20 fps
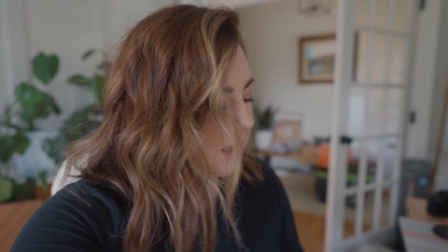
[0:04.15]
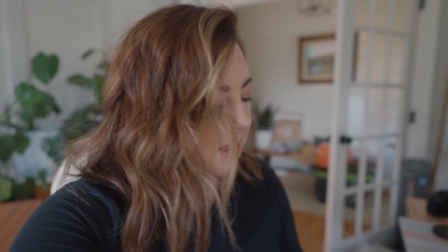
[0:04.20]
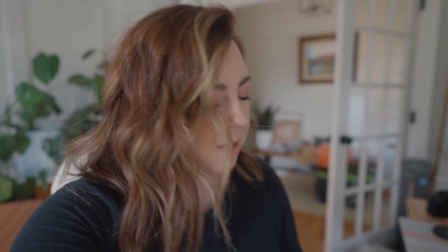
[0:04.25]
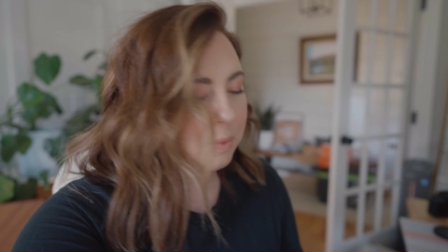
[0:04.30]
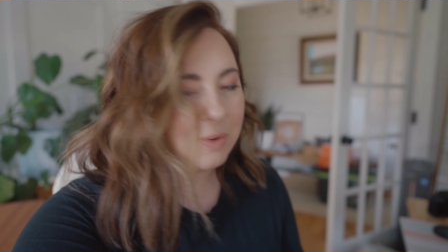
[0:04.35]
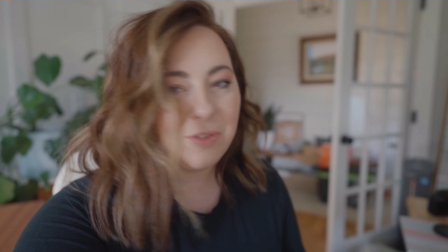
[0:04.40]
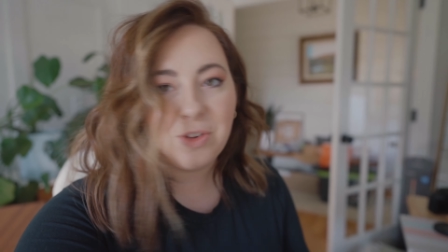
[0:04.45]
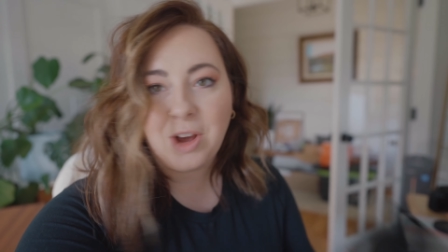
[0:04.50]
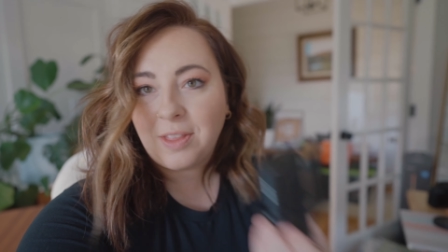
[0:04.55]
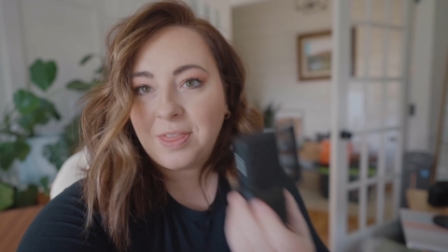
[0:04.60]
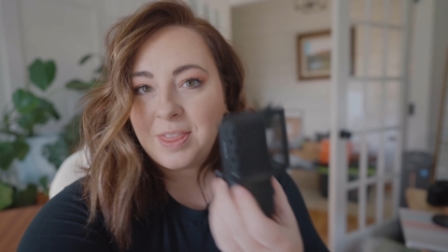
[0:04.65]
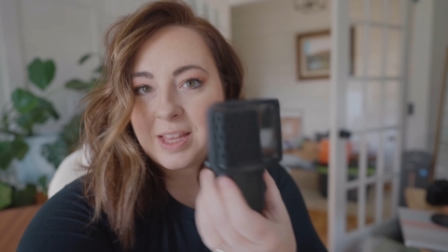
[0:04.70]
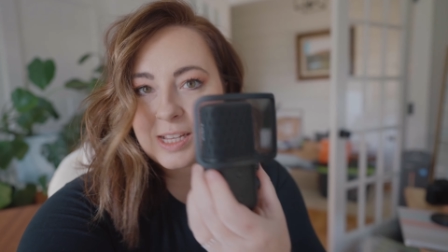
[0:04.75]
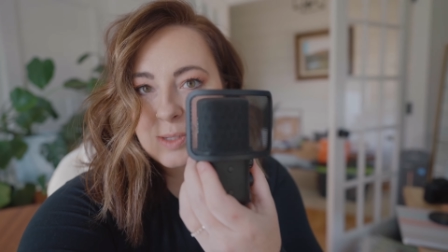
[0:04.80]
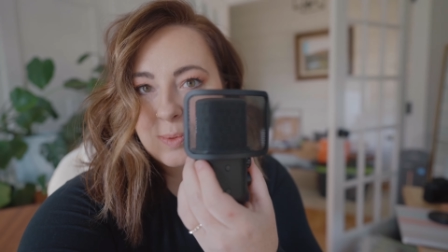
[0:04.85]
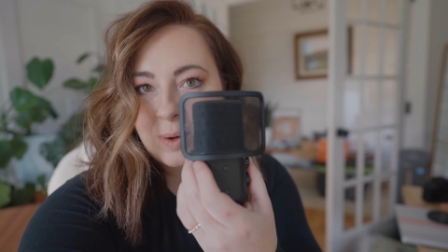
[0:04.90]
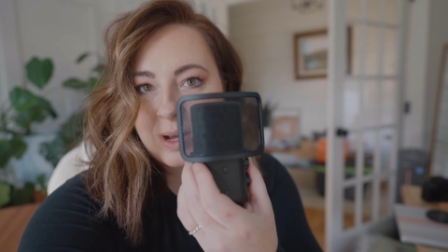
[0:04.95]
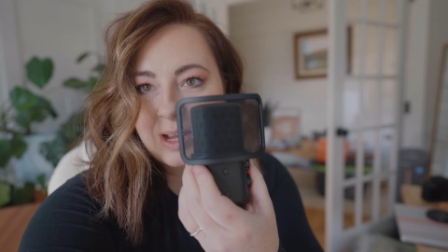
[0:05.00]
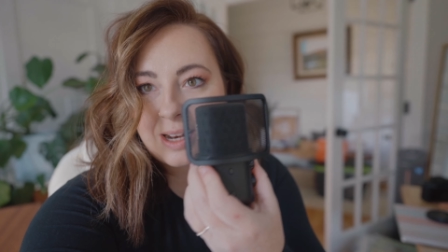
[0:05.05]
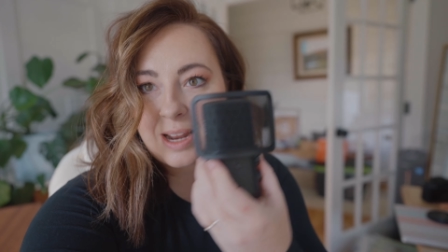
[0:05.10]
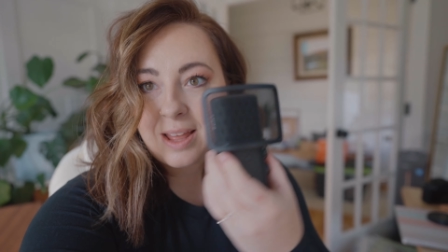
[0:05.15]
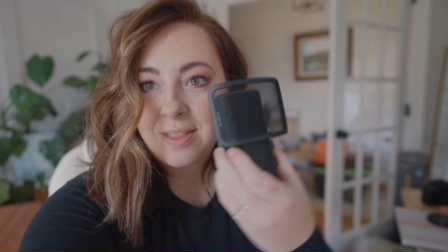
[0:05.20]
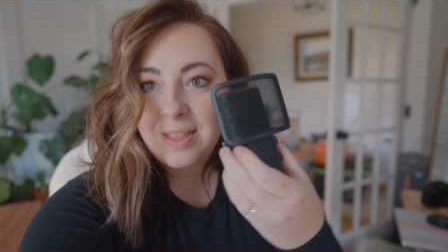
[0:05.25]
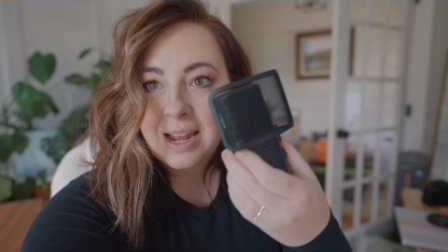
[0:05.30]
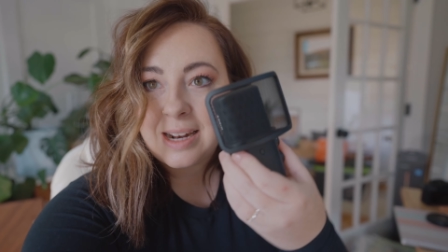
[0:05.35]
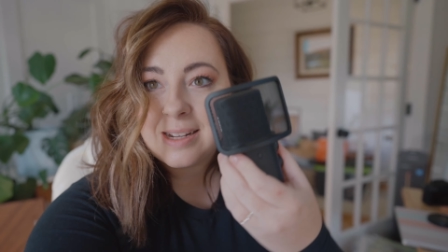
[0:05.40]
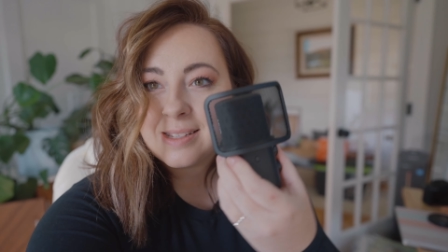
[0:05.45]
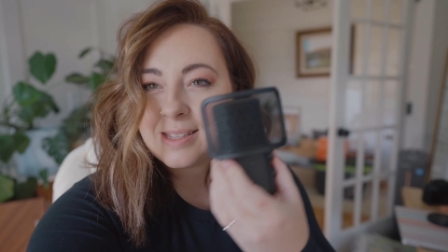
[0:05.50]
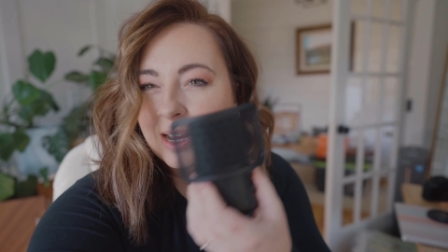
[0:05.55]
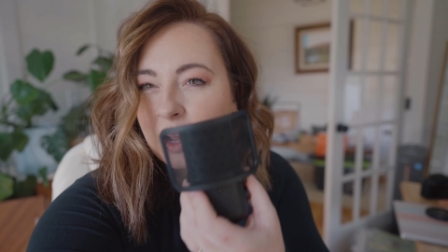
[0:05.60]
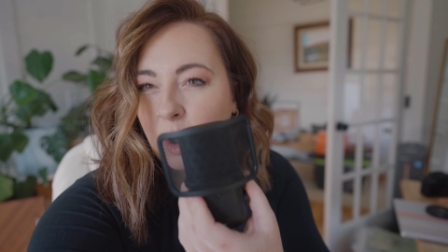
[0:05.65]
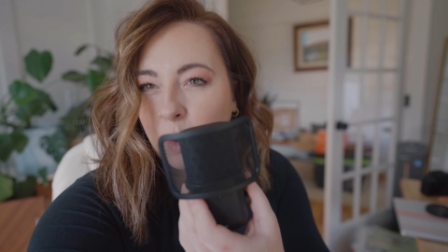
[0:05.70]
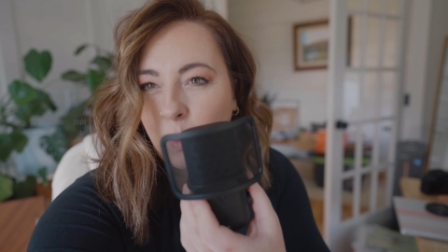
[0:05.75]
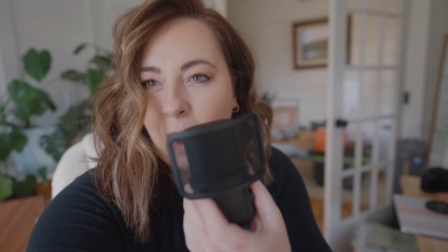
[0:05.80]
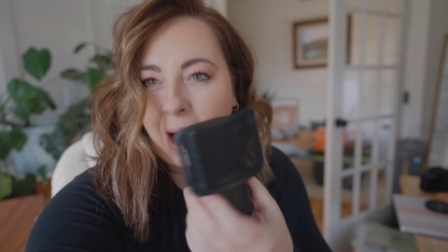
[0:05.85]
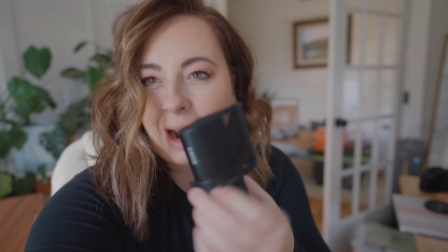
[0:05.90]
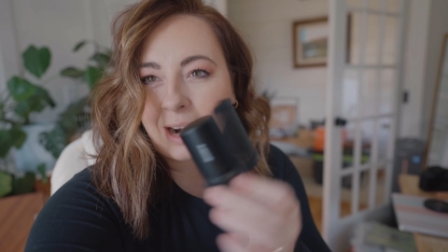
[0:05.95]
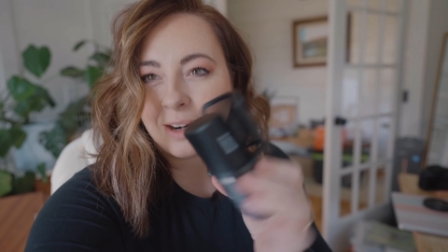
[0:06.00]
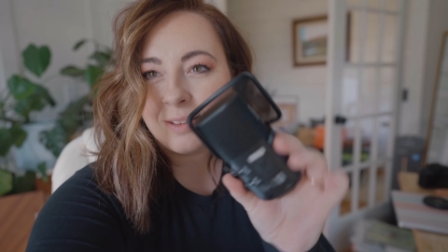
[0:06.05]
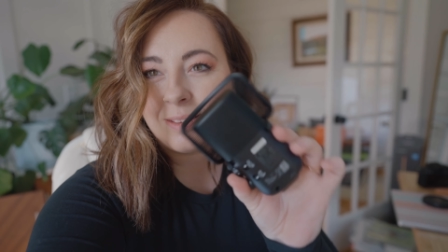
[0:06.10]
We've got this one that is like a
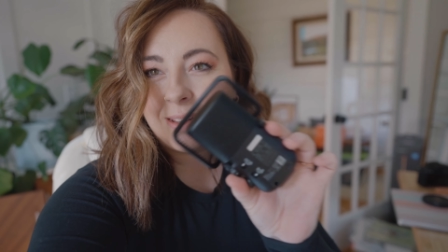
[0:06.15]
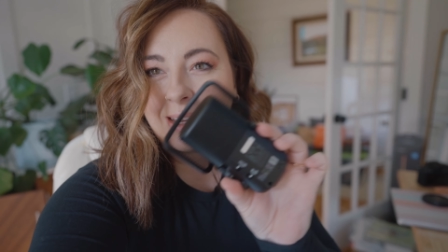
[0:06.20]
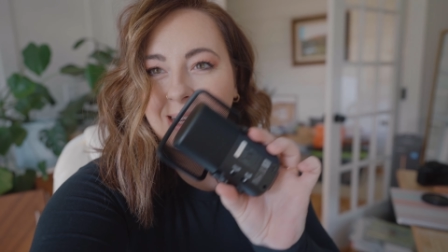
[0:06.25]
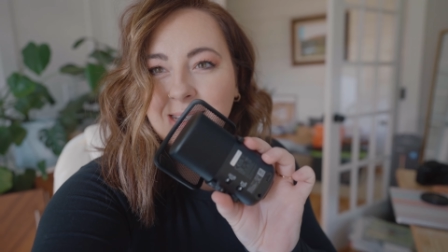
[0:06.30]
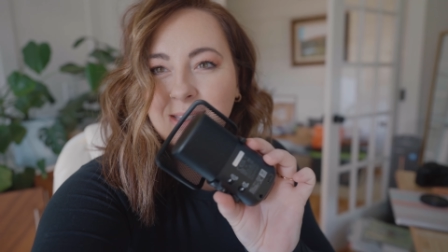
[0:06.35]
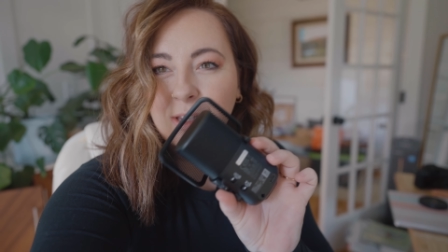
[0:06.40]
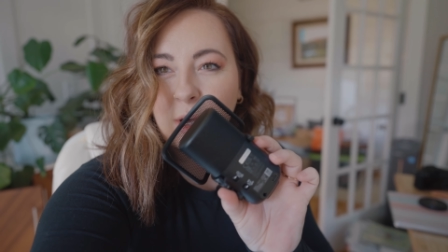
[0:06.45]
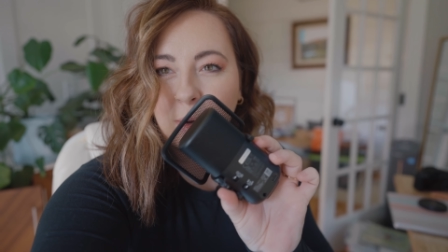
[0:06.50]
wireless,